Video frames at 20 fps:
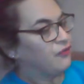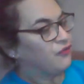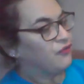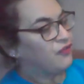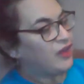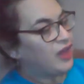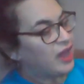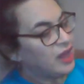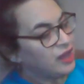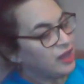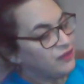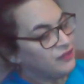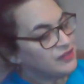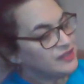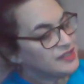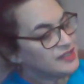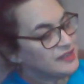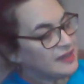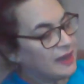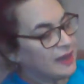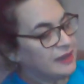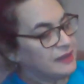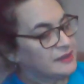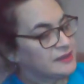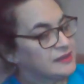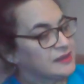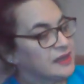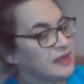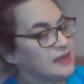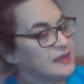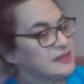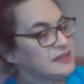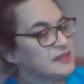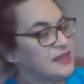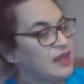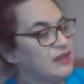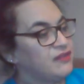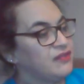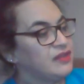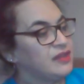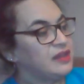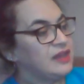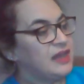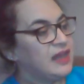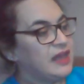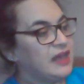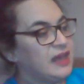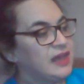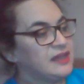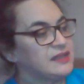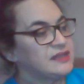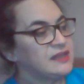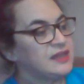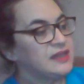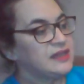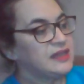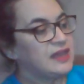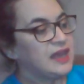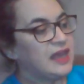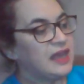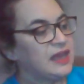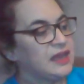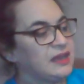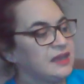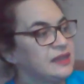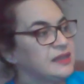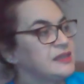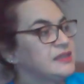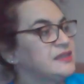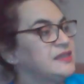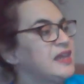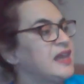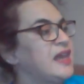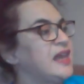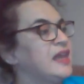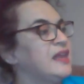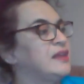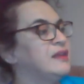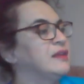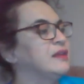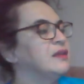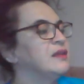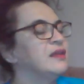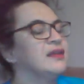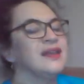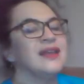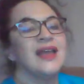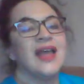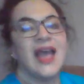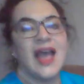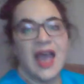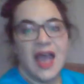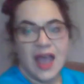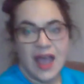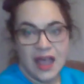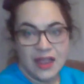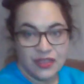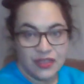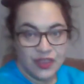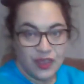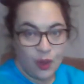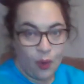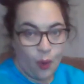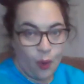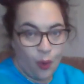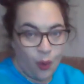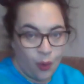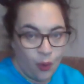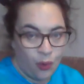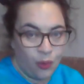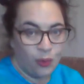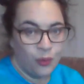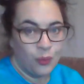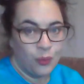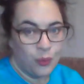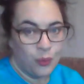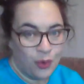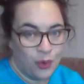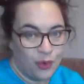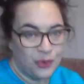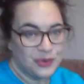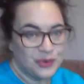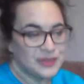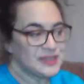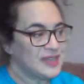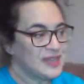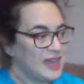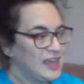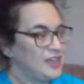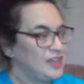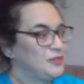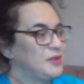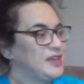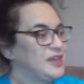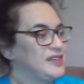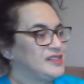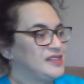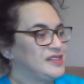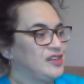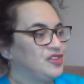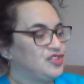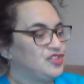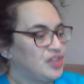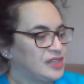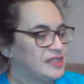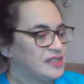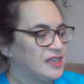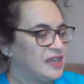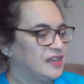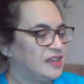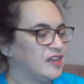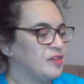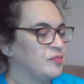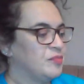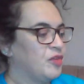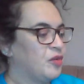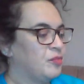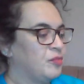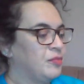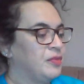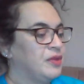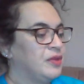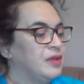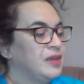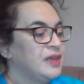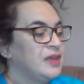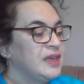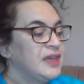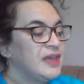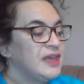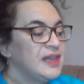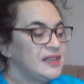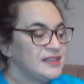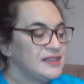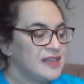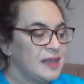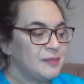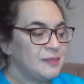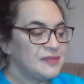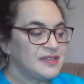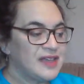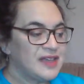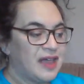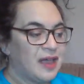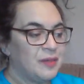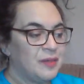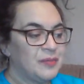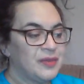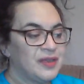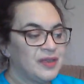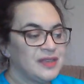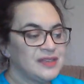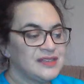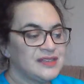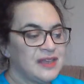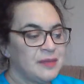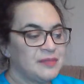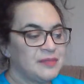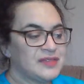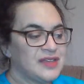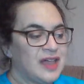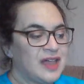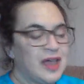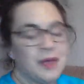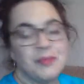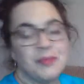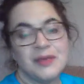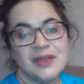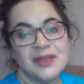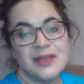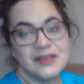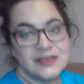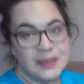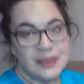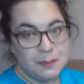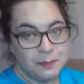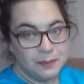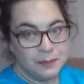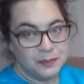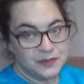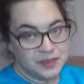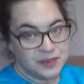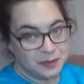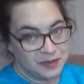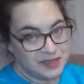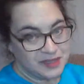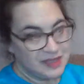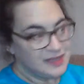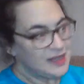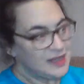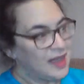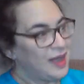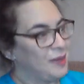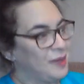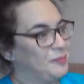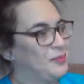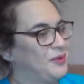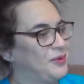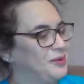5, 6, 7, 8, 9, 10. And they all walked sideways, just like their mum. Tip tap, tip tap, tippity tap.